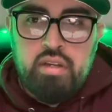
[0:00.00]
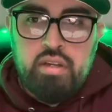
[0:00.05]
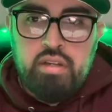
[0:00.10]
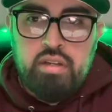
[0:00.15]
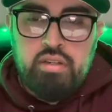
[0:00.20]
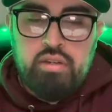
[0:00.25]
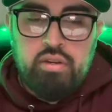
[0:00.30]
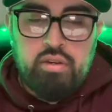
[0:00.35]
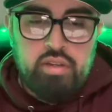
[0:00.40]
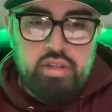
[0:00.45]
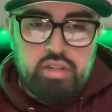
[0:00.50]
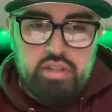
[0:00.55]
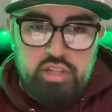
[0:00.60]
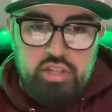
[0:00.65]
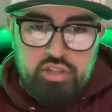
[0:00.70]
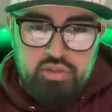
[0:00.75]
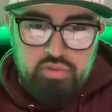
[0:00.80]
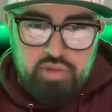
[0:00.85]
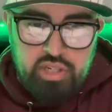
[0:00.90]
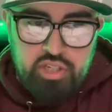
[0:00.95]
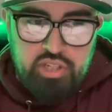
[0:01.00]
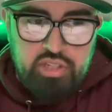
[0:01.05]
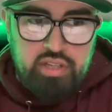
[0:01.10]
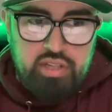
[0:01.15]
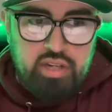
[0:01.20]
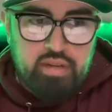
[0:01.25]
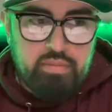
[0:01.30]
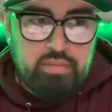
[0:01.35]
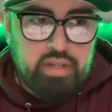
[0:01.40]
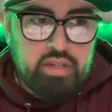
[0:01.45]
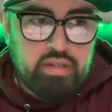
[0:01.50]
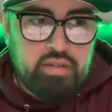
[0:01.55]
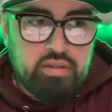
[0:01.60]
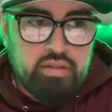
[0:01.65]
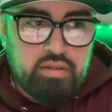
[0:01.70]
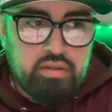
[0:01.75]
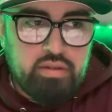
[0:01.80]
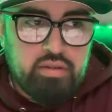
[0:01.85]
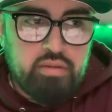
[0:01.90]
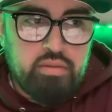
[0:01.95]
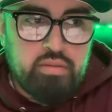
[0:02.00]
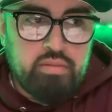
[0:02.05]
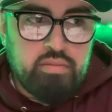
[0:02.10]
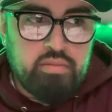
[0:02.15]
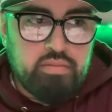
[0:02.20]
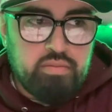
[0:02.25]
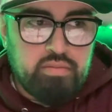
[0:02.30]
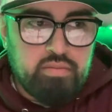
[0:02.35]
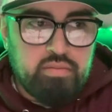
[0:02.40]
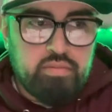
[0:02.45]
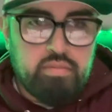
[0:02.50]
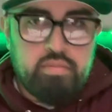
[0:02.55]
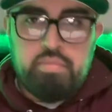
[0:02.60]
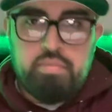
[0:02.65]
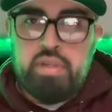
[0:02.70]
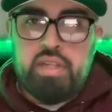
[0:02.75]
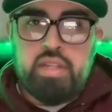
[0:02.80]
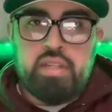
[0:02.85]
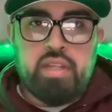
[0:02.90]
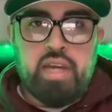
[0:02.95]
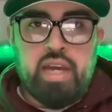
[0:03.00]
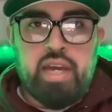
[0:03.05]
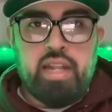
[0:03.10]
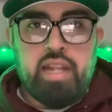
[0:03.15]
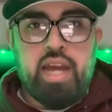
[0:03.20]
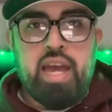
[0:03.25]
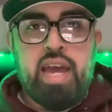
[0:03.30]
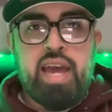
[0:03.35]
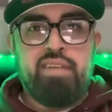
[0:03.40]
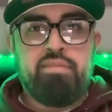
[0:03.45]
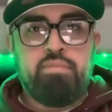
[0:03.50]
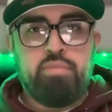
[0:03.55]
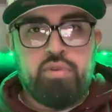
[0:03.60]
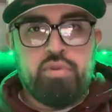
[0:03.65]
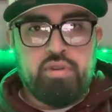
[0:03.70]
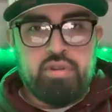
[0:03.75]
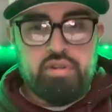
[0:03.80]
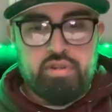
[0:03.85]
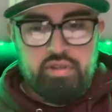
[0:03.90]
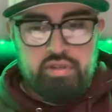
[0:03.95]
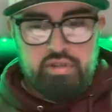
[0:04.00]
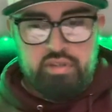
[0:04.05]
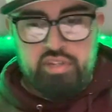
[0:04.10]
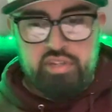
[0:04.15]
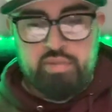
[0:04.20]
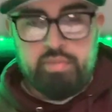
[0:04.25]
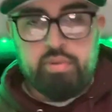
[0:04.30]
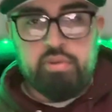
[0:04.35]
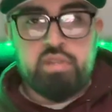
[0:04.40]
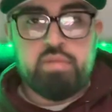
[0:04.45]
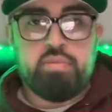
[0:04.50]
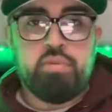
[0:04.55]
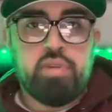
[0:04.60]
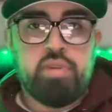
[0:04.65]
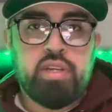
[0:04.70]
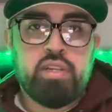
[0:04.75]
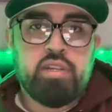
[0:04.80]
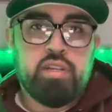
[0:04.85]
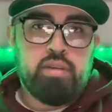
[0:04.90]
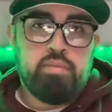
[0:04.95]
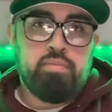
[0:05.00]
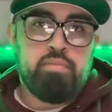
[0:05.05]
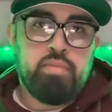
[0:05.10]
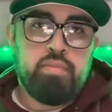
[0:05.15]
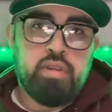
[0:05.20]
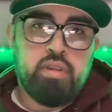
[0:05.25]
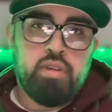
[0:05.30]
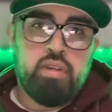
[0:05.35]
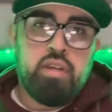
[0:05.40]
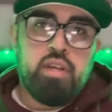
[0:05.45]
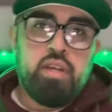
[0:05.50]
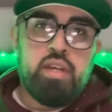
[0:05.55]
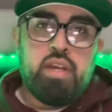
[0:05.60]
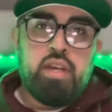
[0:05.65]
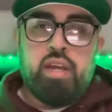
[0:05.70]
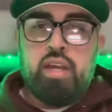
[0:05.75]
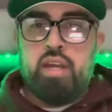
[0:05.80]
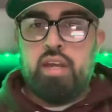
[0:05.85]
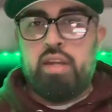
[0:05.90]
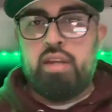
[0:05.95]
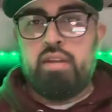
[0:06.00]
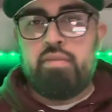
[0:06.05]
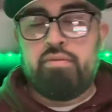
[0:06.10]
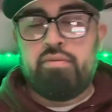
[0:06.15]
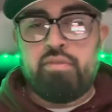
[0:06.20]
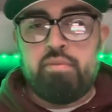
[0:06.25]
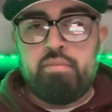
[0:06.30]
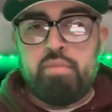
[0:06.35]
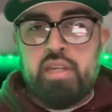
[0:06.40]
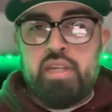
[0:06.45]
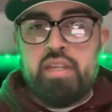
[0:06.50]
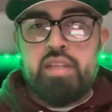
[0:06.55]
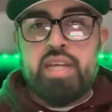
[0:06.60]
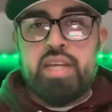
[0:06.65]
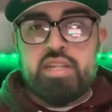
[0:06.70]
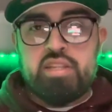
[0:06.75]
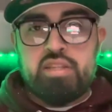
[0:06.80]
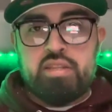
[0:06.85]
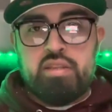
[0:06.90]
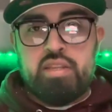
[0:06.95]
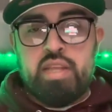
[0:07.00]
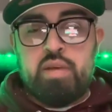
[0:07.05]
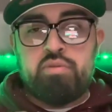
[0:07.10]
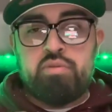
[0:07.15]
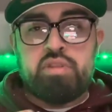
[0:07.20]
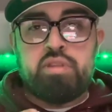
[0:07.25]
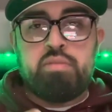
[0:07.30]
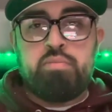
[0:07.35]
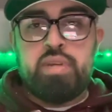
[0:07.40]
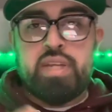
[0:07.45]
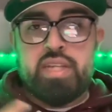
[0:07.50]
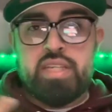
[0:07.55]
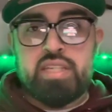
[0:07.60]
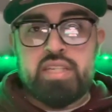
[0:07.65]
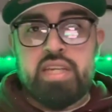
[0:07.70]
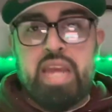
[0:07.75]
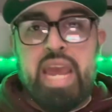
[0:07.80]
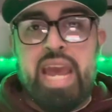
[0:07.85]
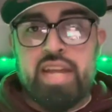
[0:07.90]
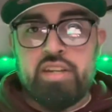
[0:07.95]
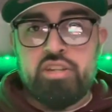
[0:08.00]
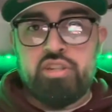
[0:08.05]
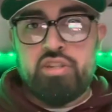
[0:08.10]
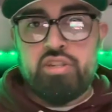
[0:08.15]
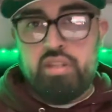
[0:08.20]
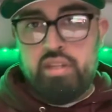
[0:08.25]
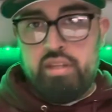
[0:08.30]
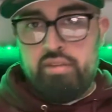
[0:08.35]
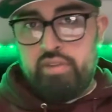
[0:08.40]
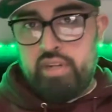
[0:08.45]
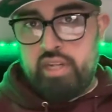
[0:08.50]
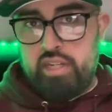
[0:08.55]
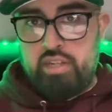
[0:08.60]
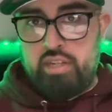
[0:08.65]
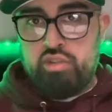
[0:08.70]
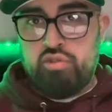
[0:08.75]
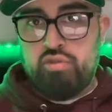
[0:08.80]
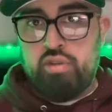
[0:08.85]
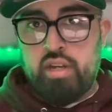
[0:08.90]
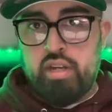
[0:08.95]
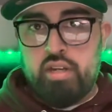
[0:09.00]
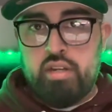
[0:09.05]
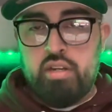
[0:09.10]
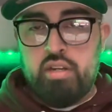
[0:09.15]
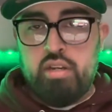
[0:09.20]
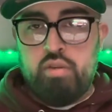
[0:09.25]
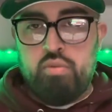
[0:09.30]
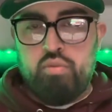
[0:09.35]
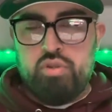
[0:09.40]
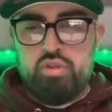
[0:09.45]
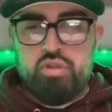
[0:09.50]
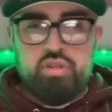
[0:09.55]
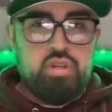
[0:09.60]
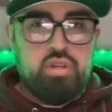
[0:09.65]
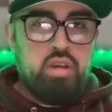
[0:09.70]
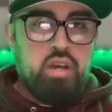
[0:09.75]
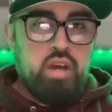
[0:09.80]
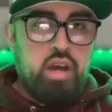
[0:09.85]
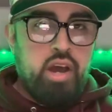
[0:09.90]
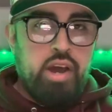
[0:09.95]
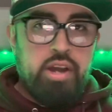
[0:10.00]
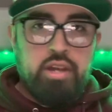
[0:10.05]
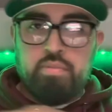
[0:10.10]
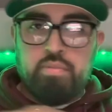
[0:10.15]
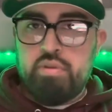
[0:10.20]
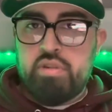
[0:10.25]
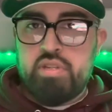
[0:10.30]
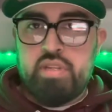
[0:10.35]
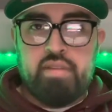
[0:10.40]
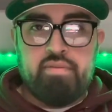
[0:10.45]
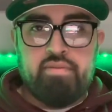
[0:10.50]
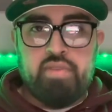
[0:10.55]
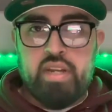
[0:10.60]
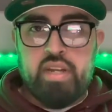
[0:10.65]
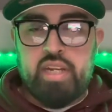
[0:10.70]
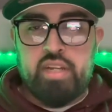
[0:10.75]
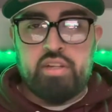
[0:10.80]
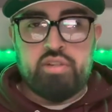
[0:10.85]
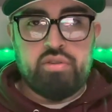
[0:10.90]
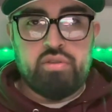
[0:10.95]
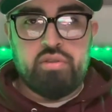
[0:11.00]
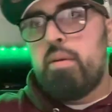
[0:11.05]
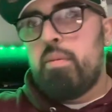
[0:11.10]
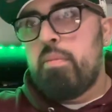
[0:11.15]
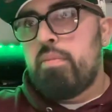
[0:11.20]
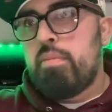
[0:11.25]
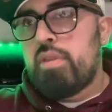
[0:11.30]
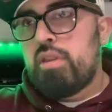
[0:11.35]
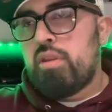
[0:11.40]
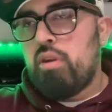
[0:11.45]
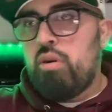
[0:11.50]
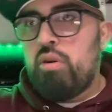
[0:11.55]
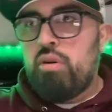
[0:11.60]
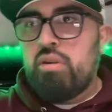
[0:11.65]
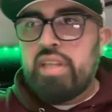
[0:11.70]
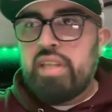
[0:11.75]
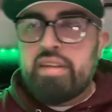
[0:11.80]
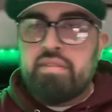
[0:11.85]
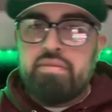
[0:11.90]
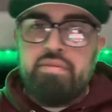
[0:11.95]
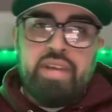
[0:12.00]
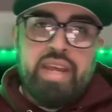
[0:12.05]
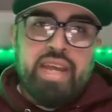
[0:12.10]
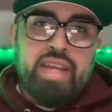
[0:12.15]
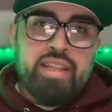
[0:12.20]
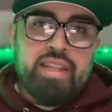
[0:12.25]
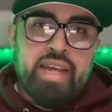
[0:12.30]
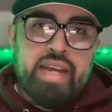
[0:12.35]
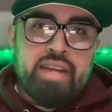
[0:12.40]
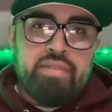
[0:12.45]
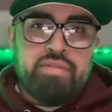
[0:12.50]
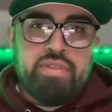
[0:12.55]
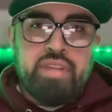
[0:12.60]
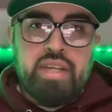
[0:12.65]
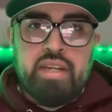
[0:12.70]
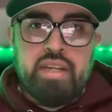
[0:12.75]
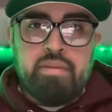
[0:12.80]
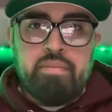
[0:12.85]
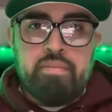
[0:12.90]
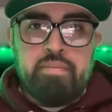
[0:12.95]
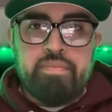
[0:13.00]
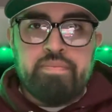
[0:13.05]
due to the situation that I'm in, being that I have more disposable income. And for me, that's that was the biggest catch to living in a truck was 100% financial the whole like van life thing,